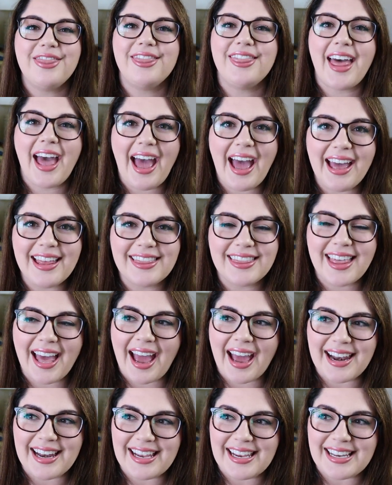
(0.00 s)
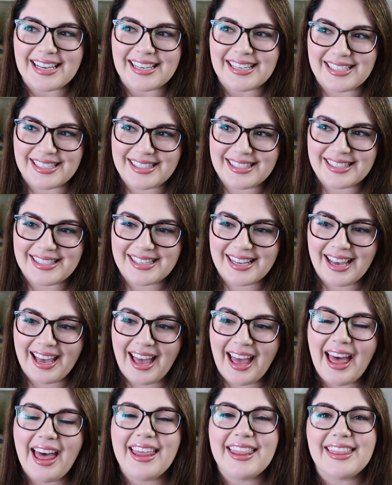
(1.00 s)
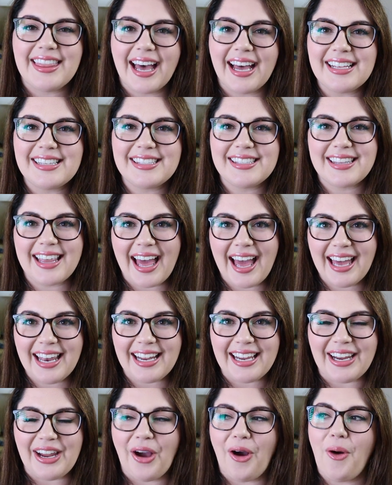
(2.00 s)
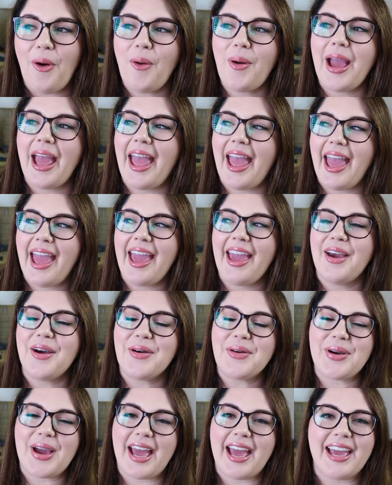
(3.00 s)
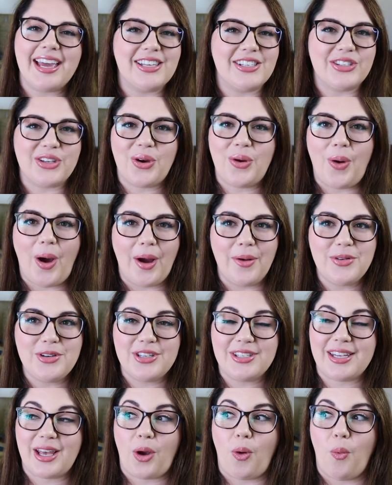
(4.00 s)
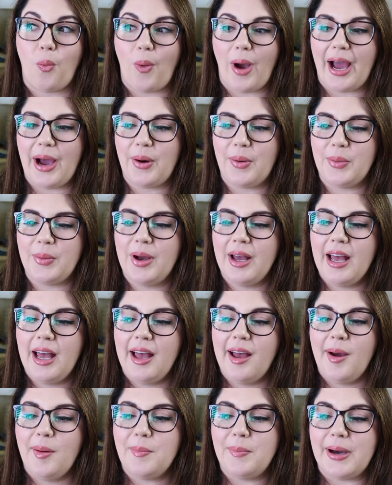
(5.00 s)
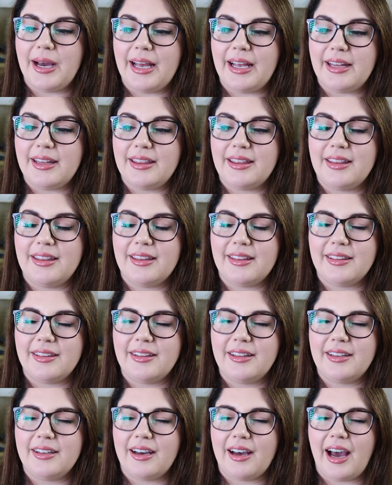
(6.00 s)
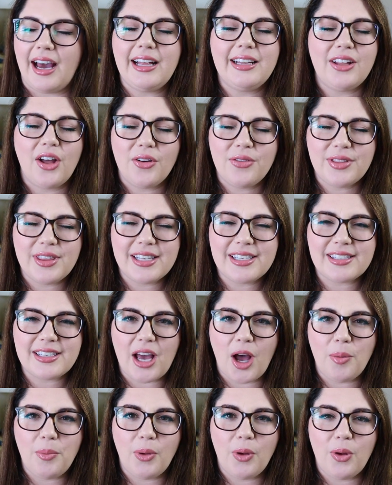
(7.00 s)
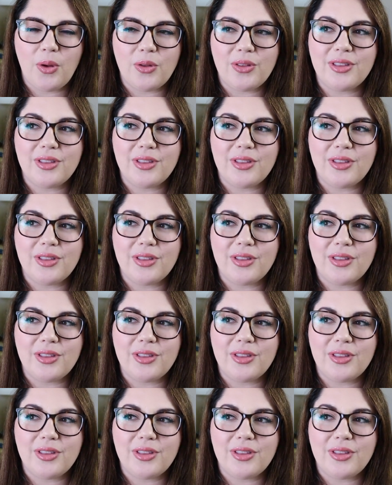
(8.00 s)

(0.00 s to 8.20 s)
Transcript: that Thaddeus. That's Thaddy. Okay, okay. So I was just like, wow. But I love this couple